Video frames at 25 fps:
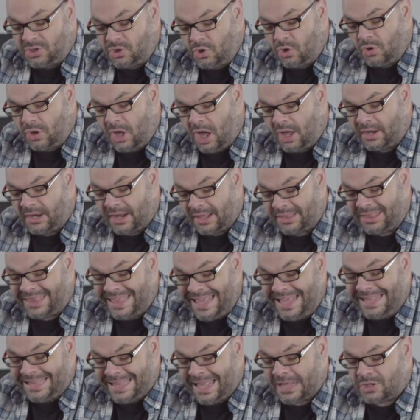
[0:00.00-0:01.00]
to your card. And I
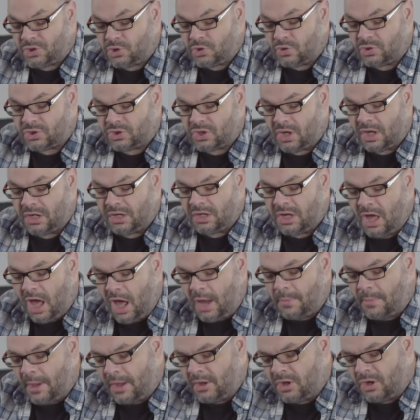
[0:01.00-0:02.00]
think that's your signed
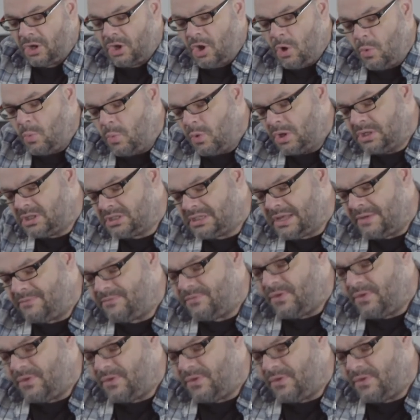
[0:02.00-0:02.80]
card, but I'm going to go one step